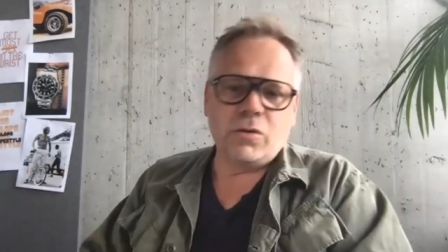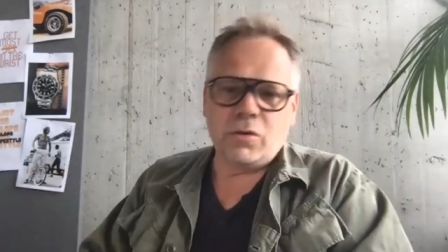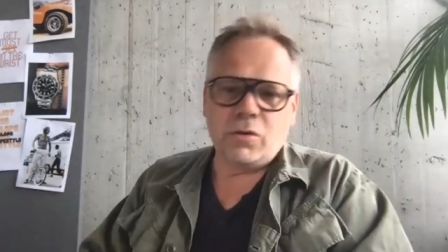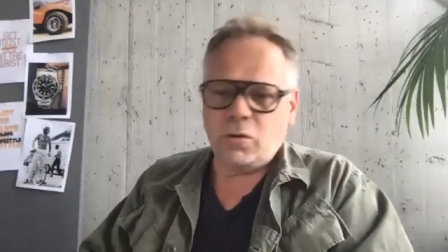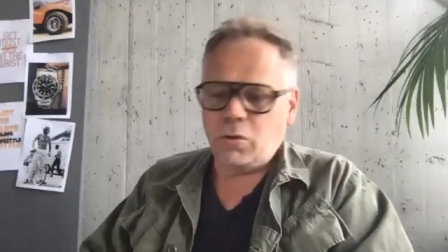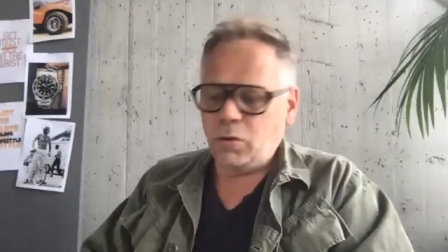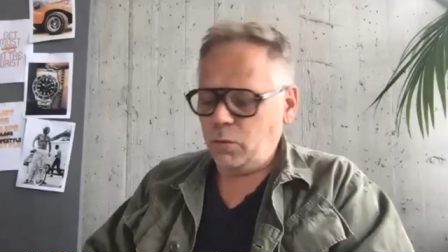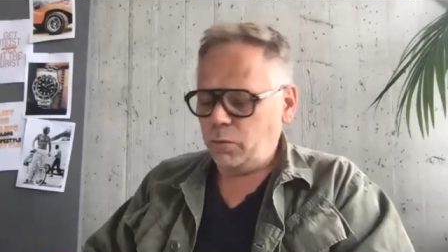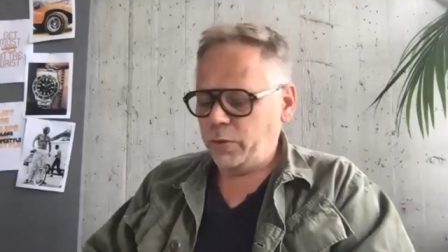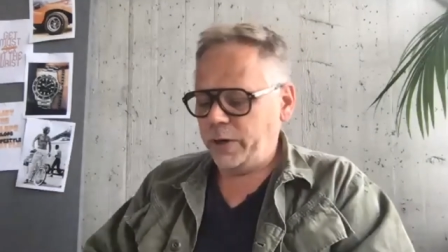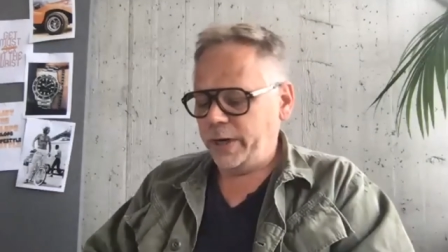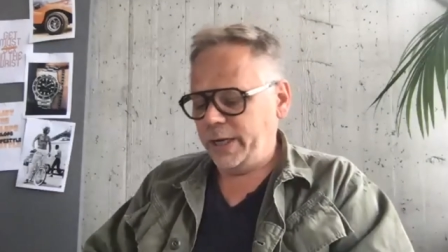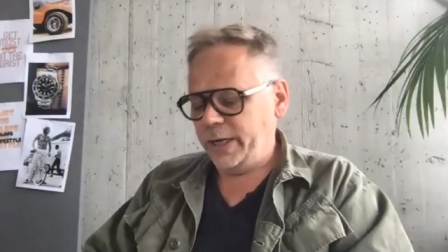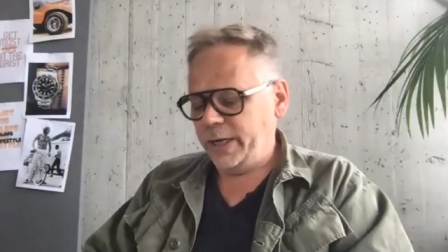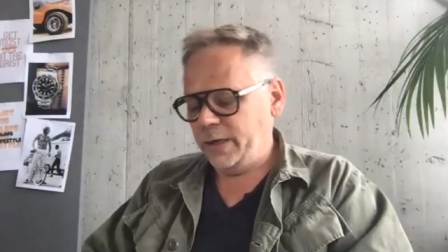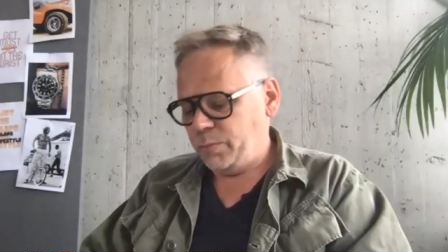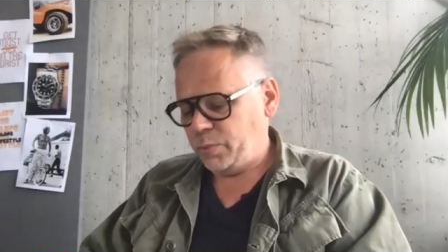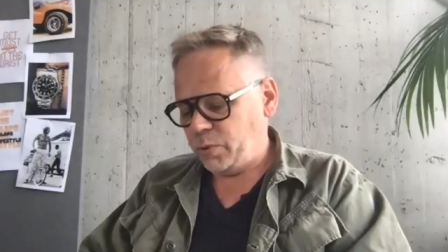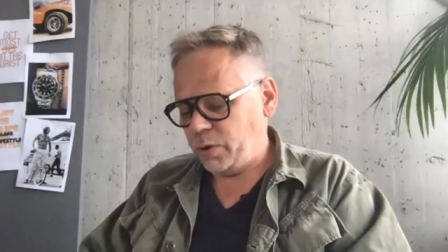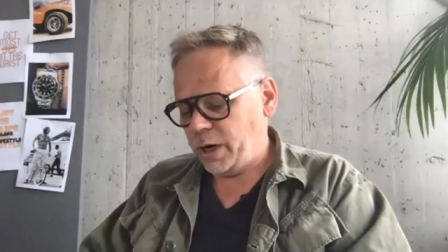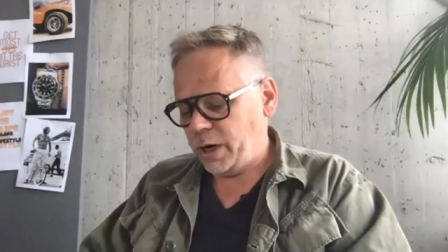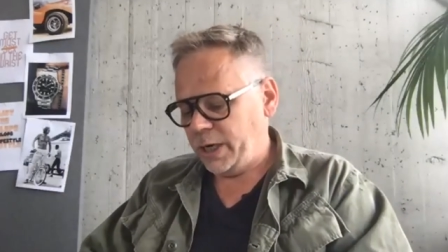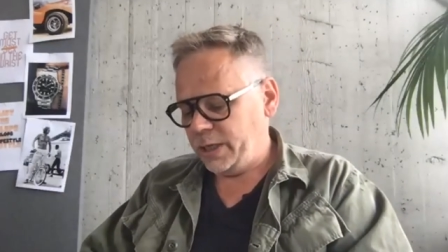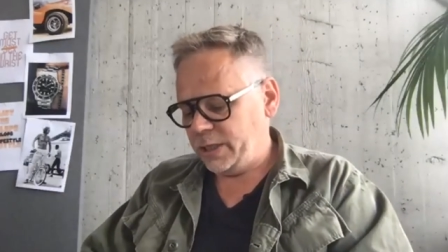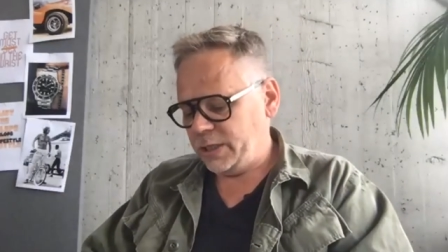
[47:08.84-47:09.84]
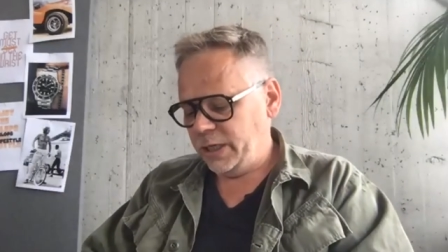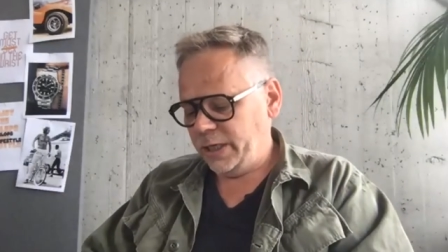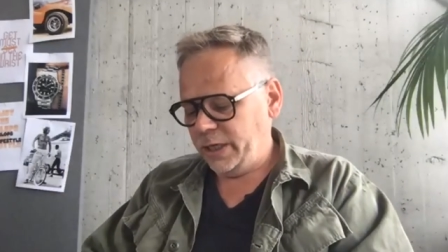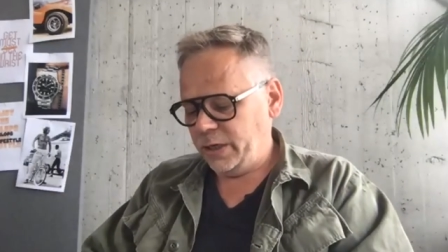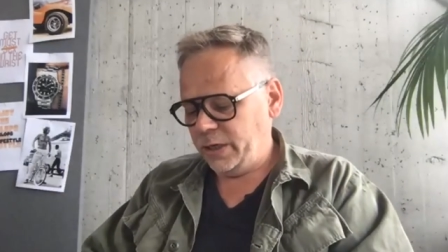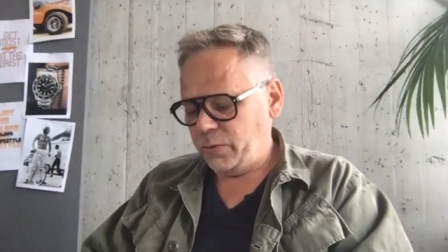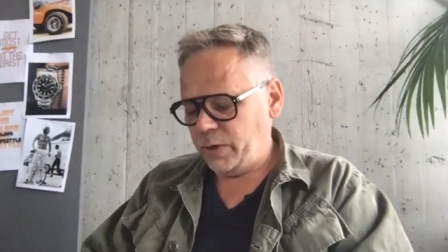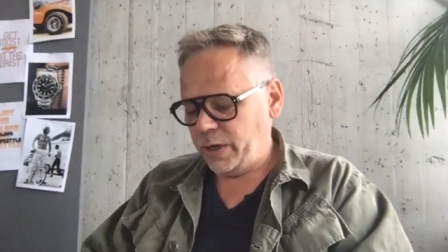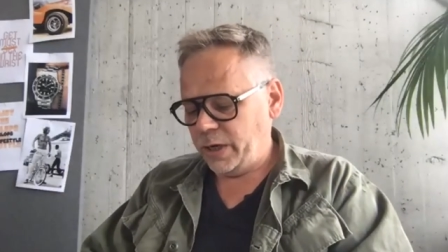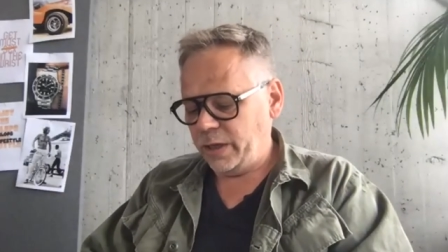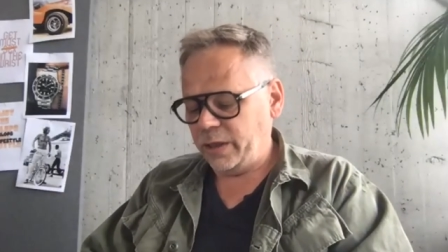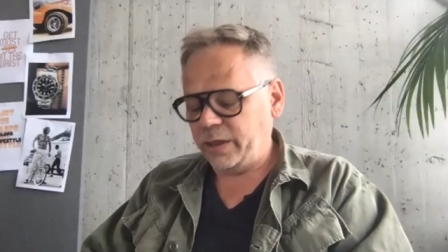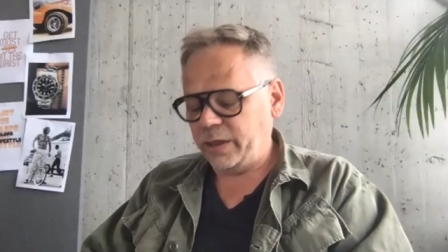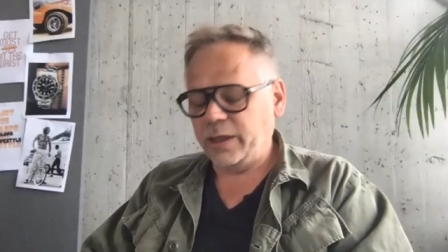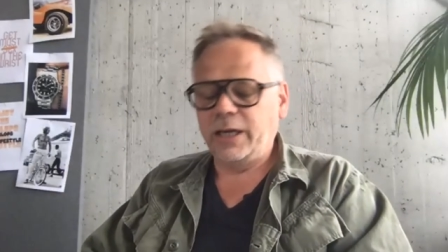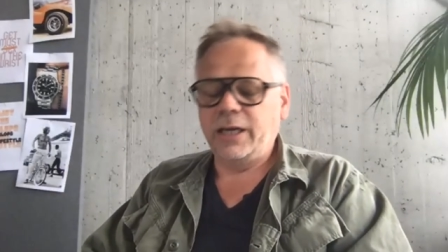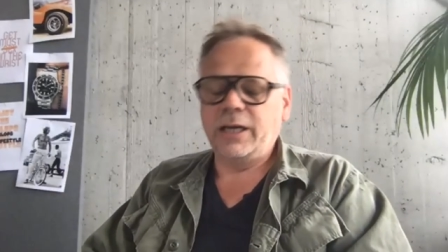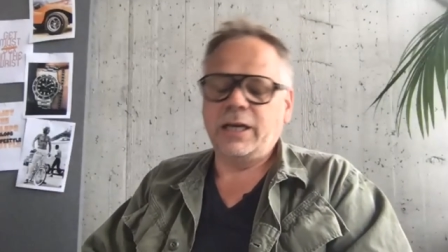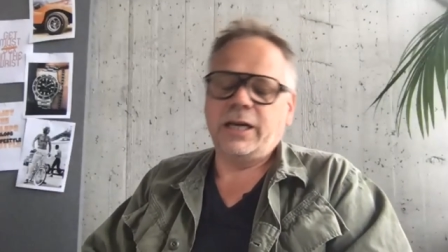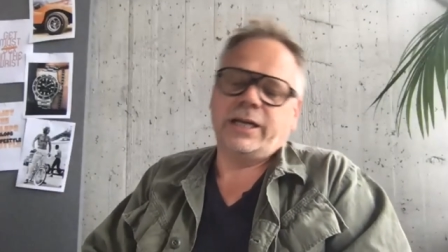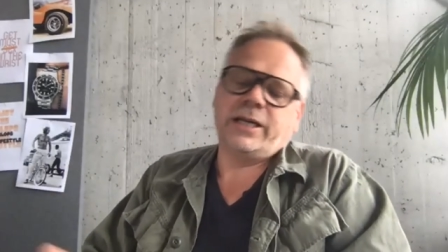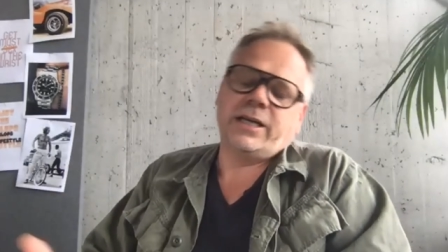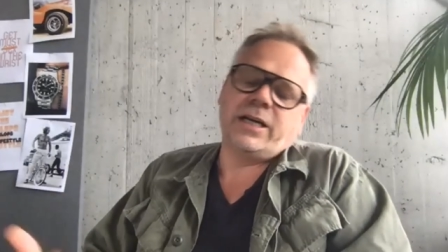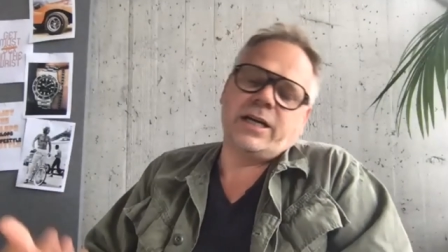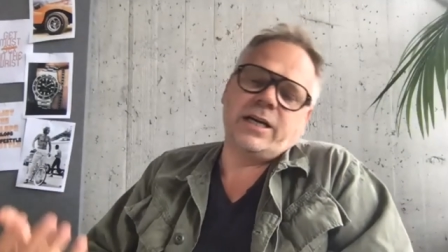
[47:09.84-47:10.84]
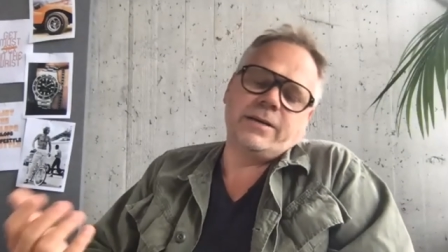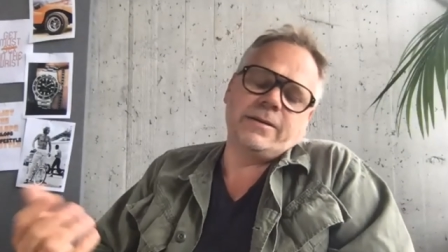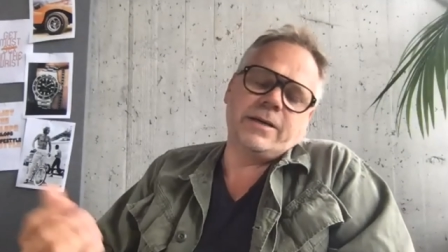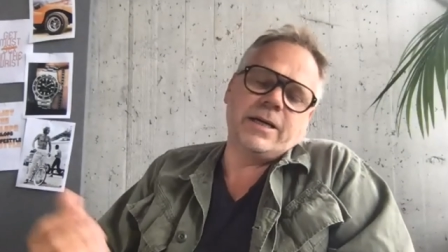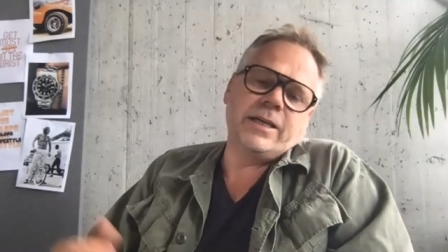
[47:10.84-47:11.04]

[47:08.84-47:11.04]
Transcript: already in a price league where I say, like, I,